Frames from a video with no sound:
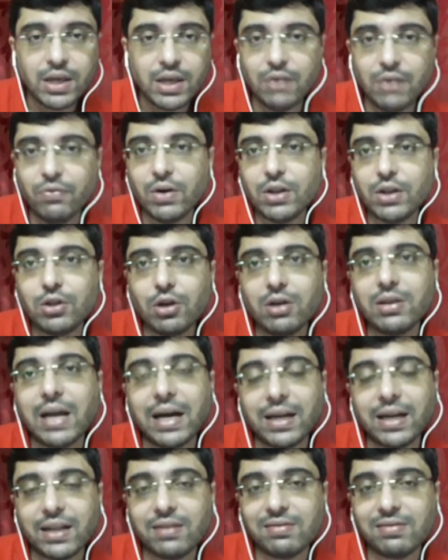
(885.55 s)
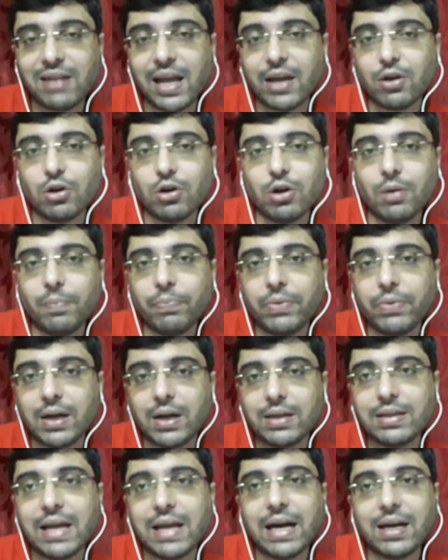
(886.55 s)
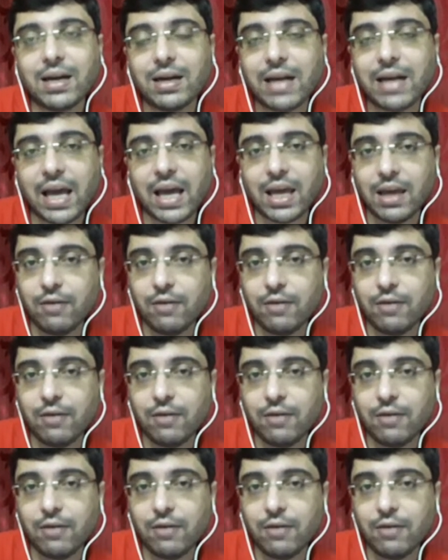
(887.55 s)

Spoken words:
even though that is like, that attack,